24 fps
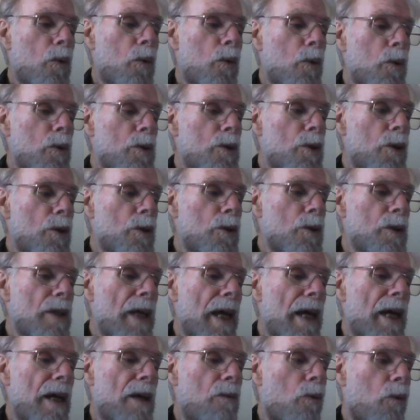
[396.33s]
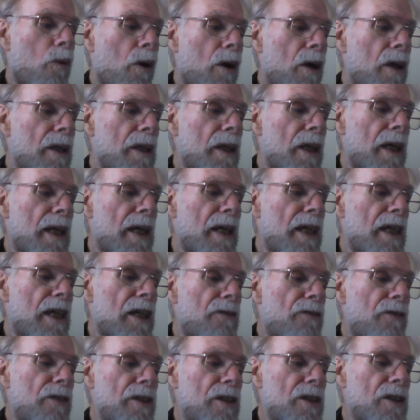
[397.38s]
woozles and one
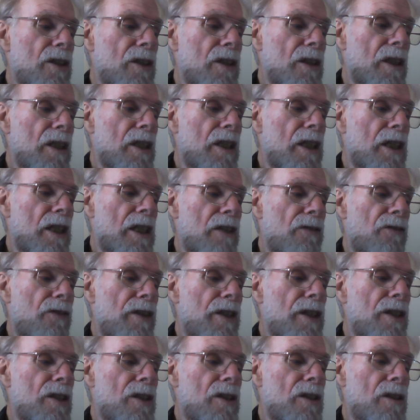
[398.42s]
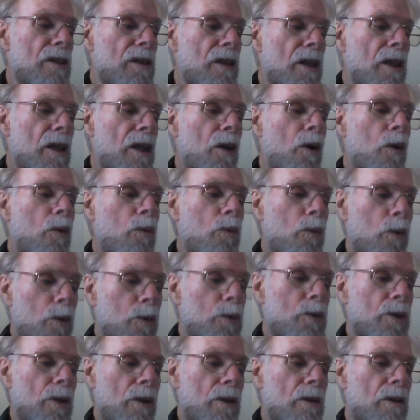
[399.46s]
if it is
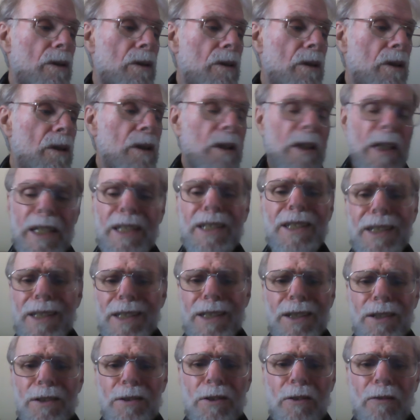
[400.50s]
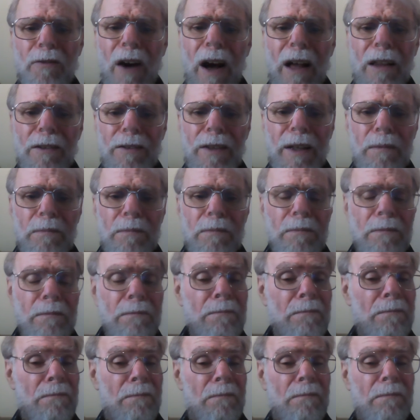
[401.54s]
woozle. Let's continue to follow them."
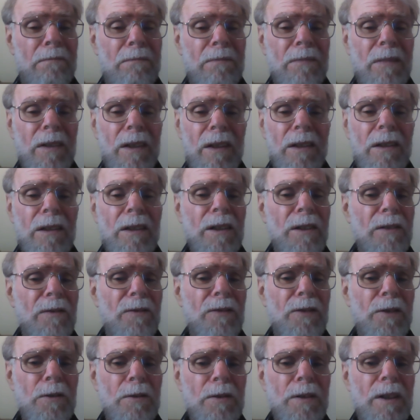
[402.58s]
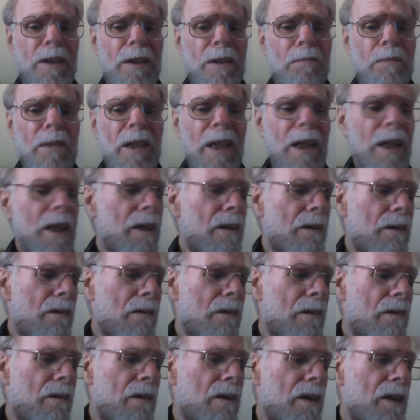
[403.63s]
A little confusing to me.
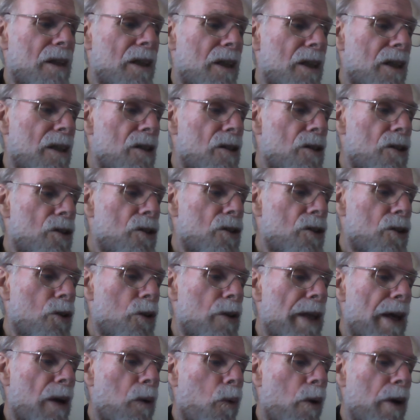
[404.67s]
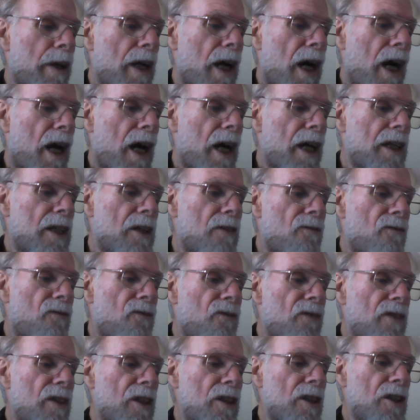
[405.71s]
So they went on,
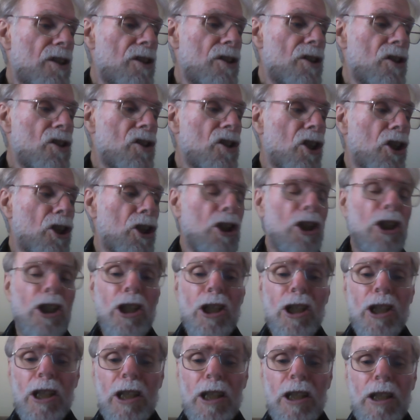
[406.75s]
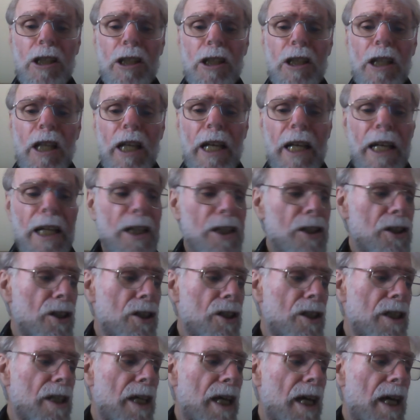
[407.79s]
feeling just a little
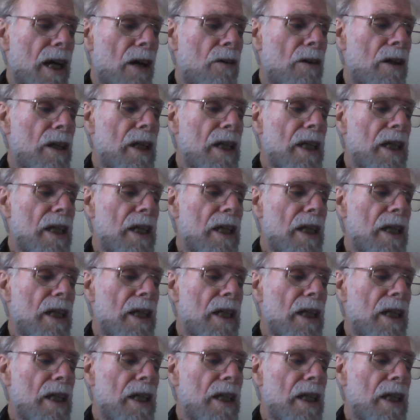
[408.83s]
anxious now,